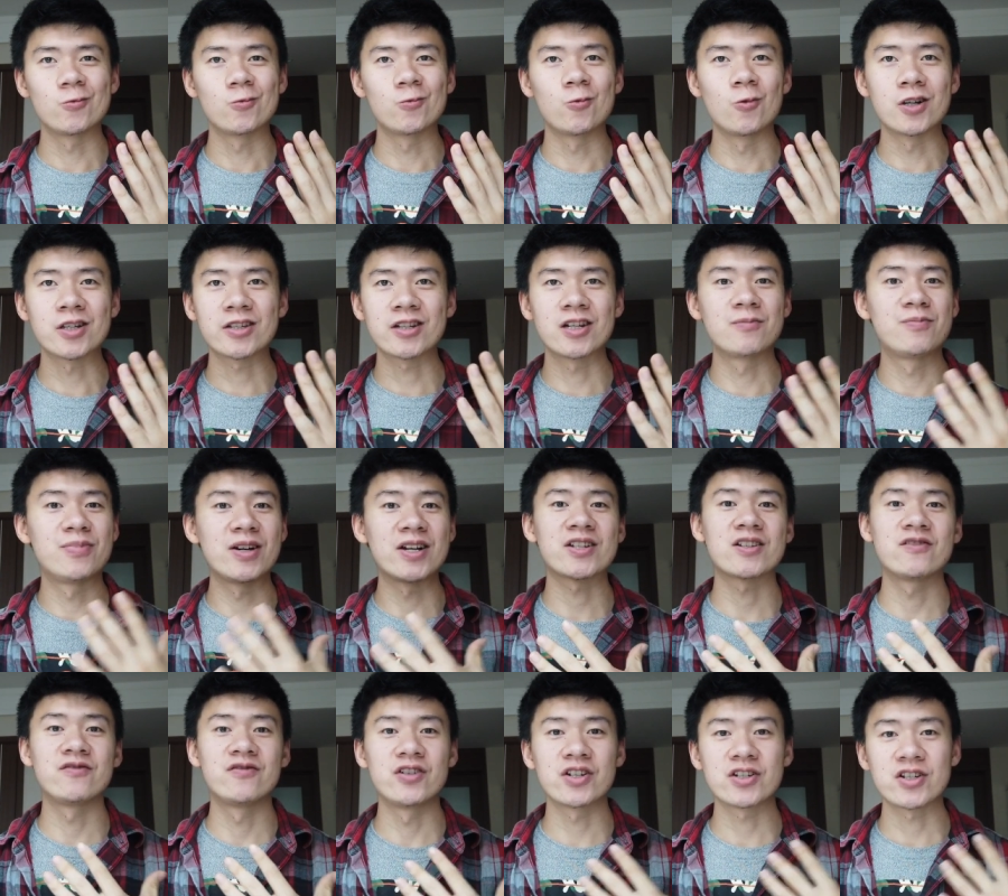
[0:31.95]
what's the
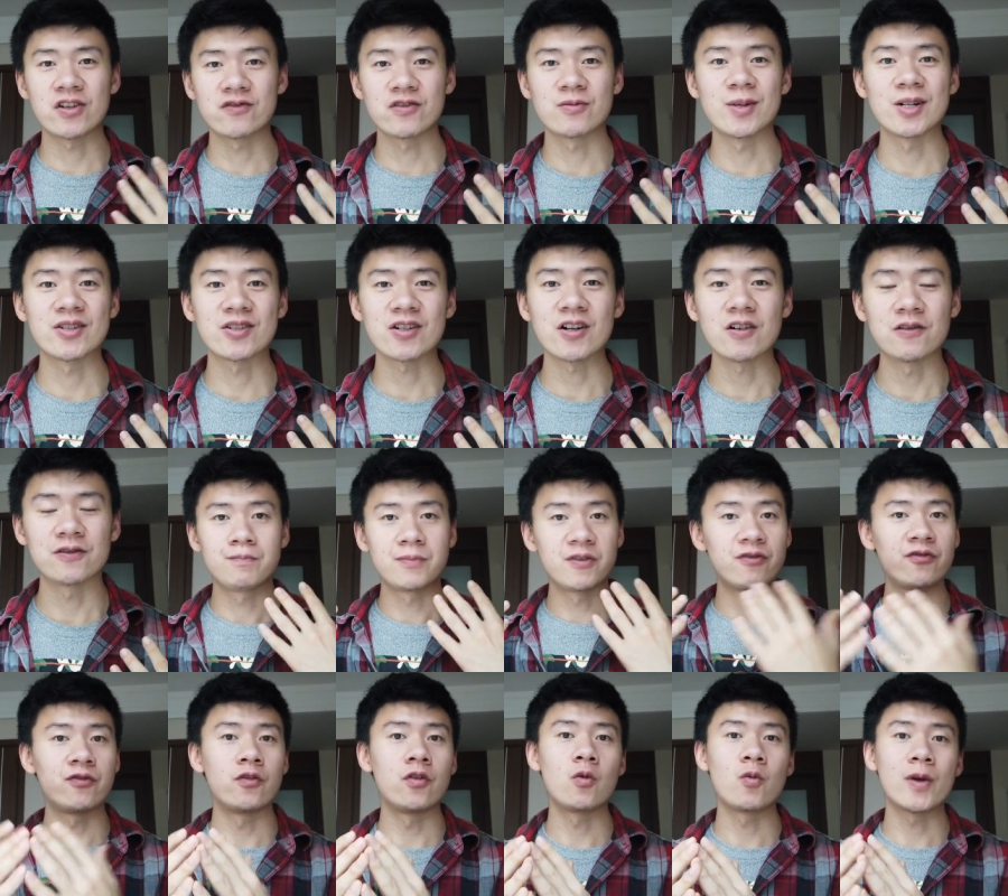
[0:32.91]
best version for myself
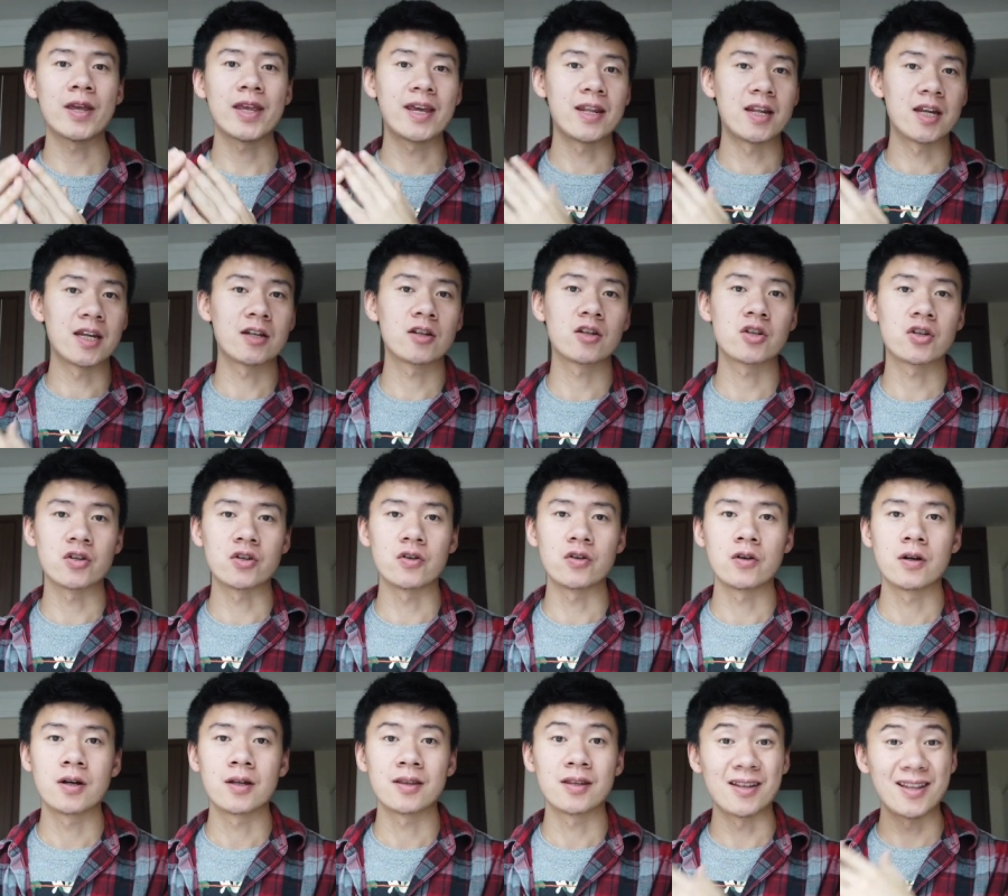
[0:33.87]
before we get
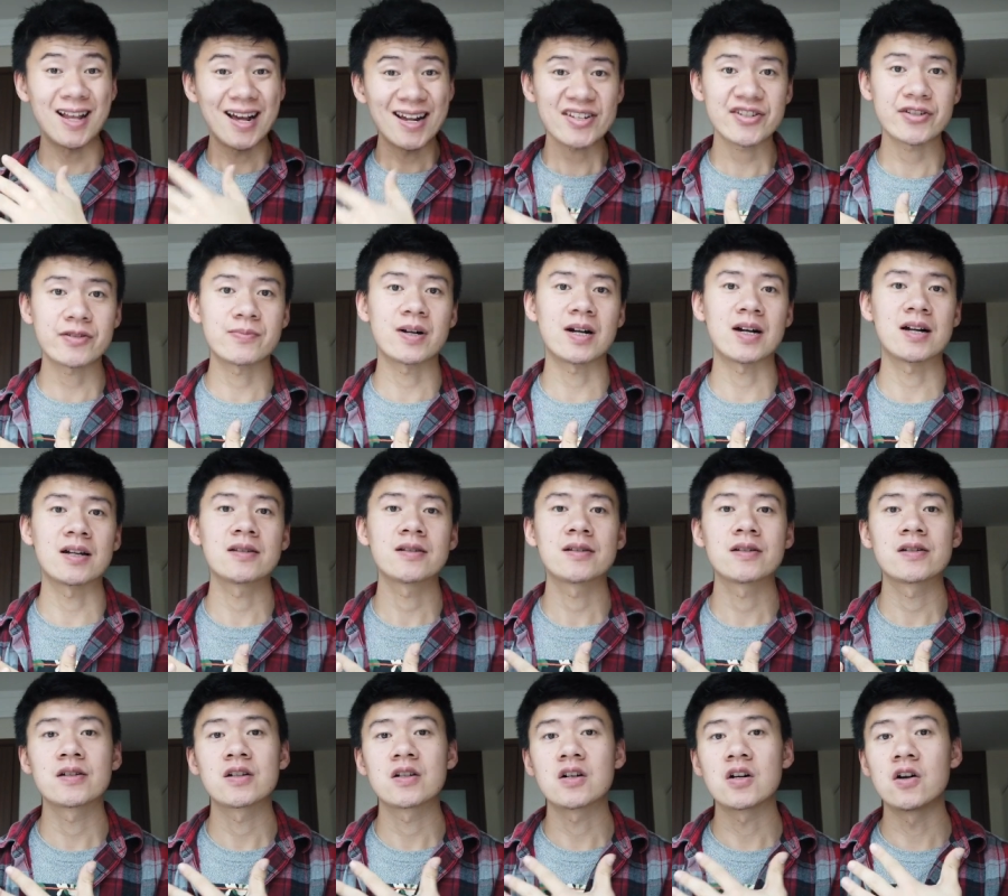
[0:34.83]
into the next part
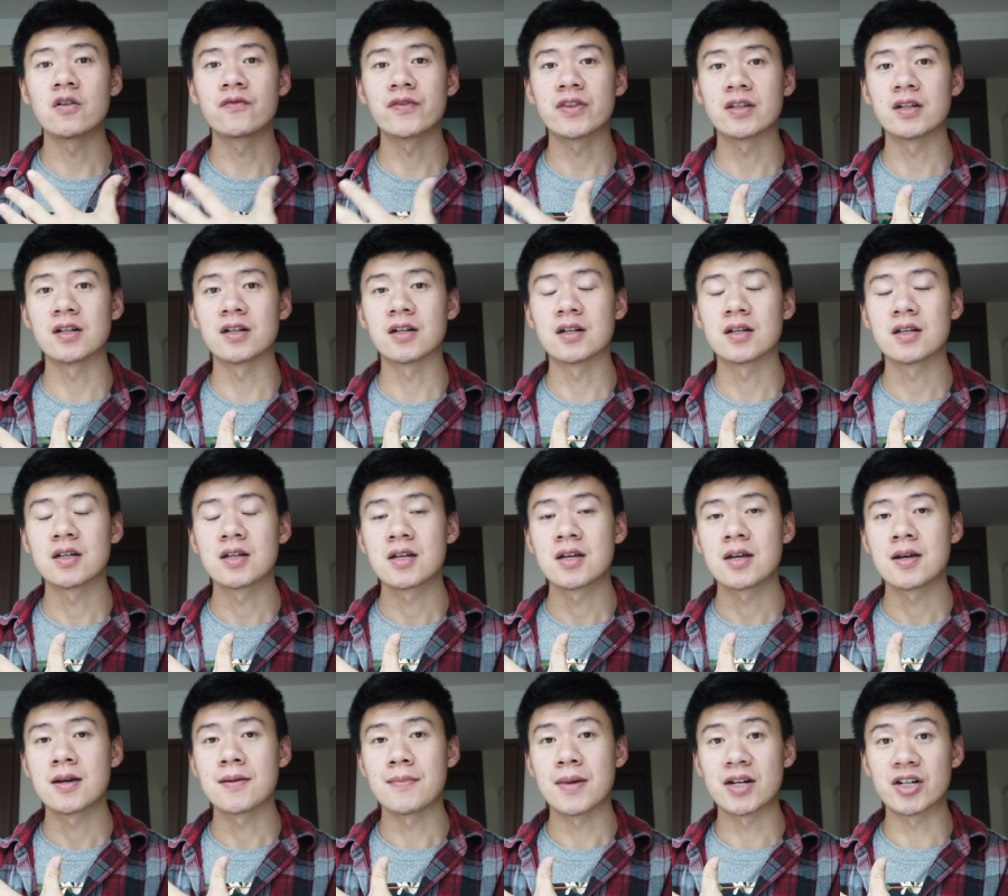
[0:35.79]
of the
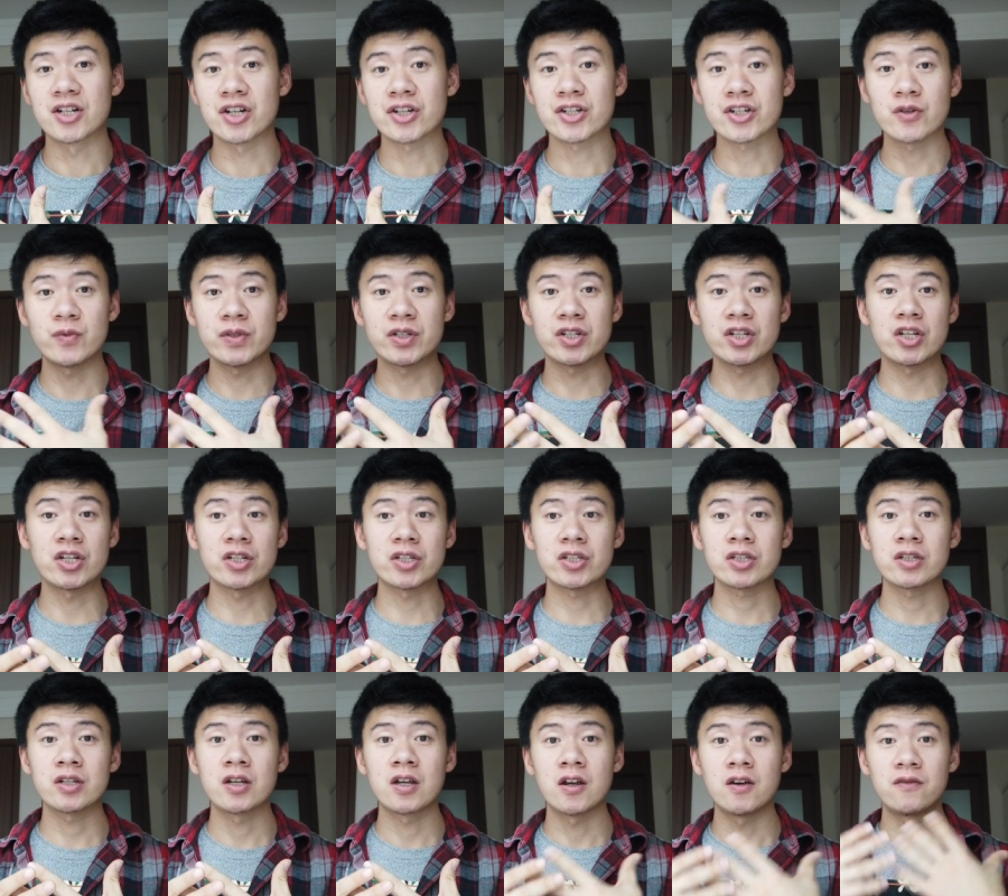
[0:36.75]
meditation, which
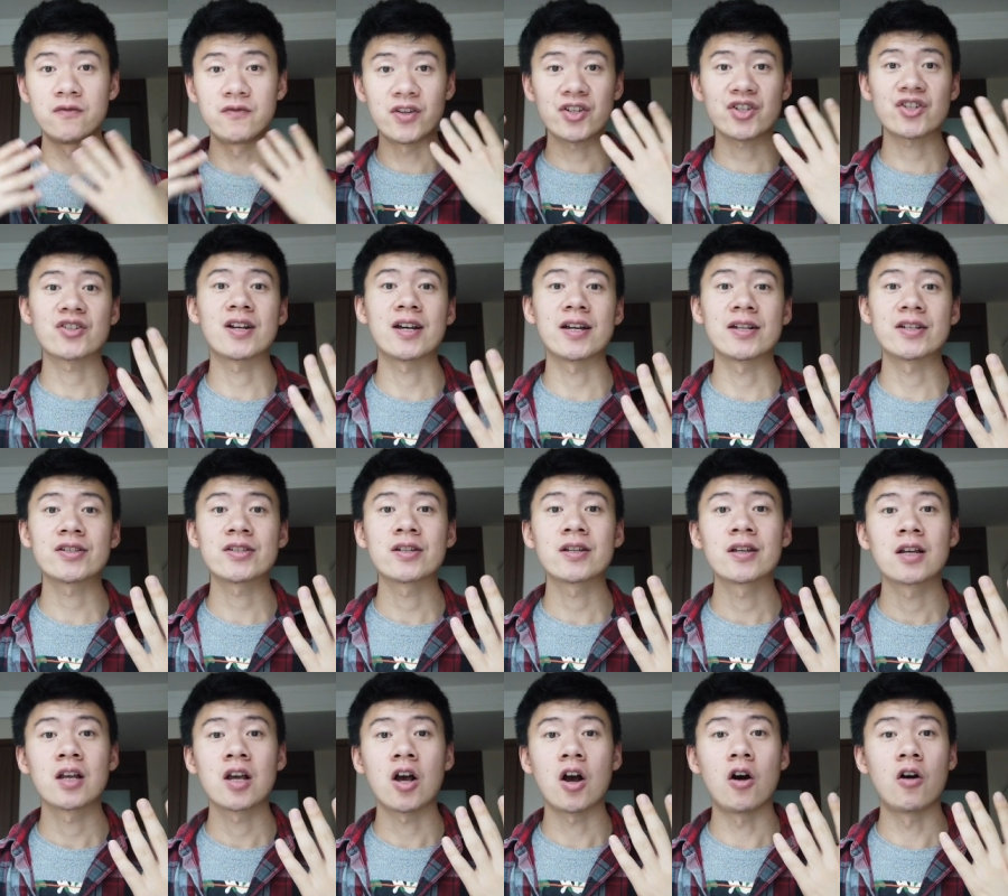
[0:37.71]
is visualize
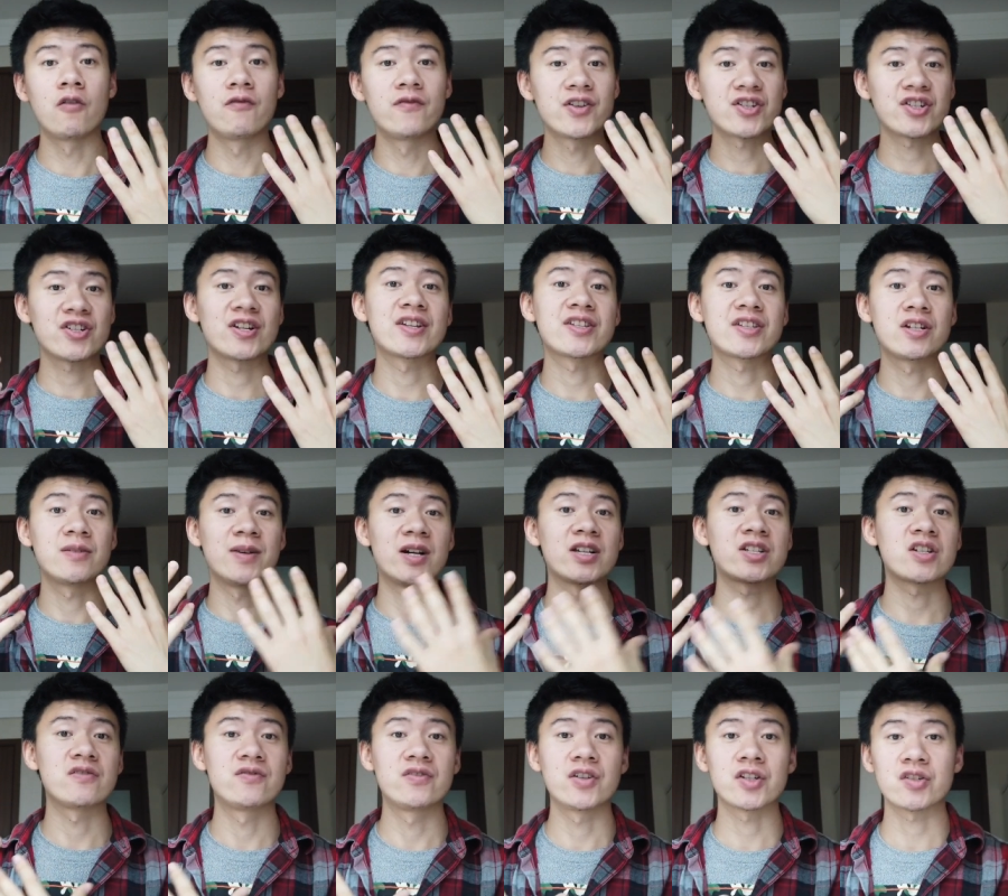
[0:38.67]
or visualize the
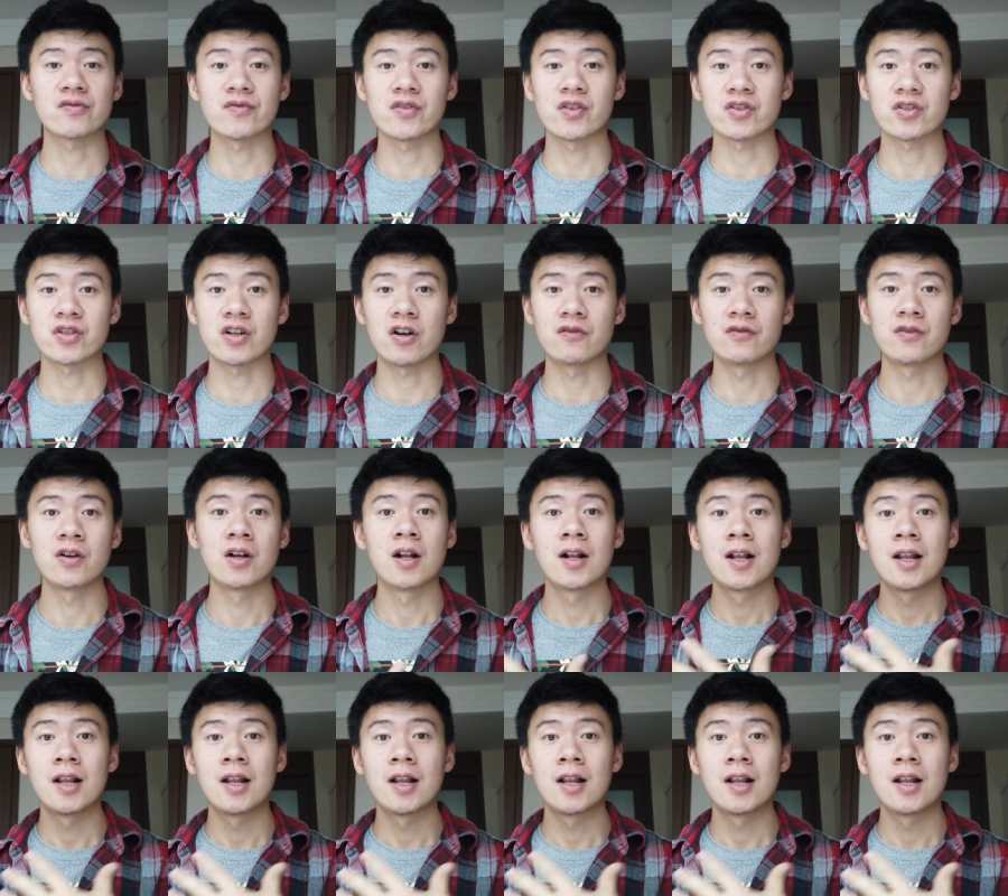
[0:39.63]
best version of yourself.